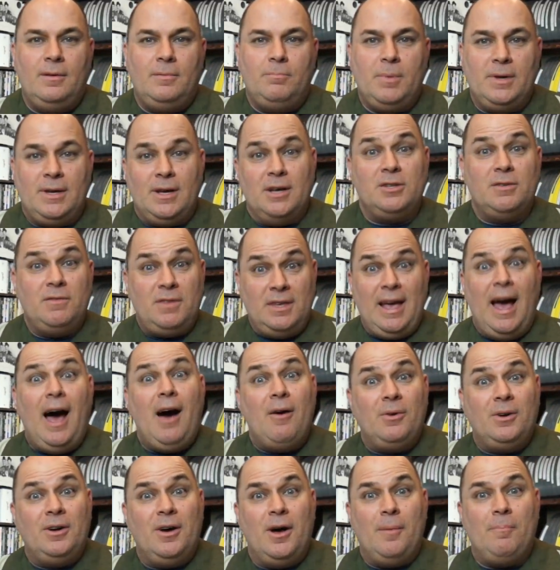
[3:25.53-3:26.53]
because of the
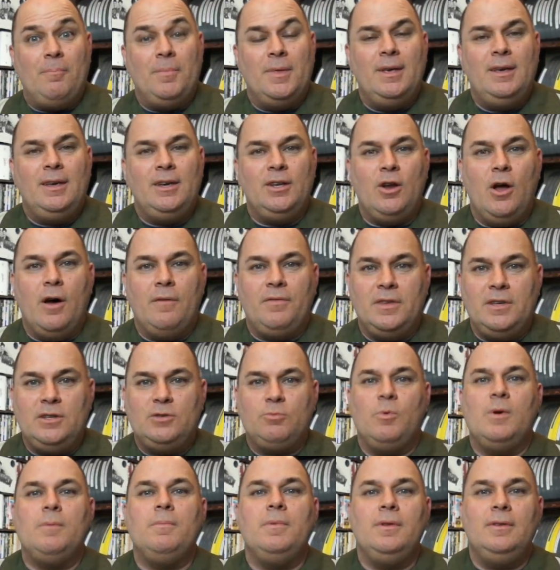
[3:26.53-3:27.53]
outcome, you know, of
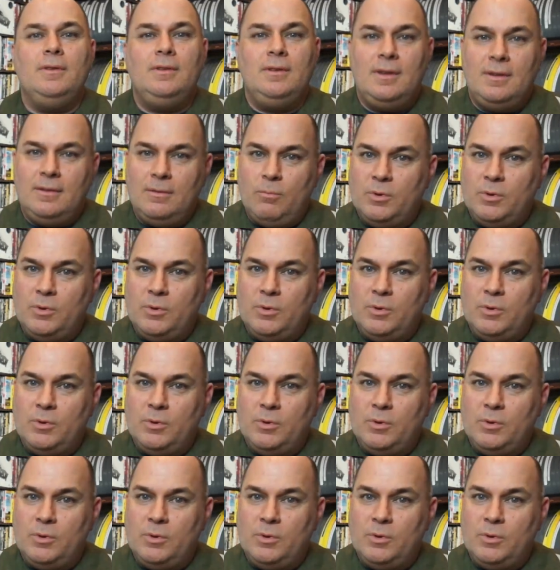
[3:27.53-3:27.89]
these women,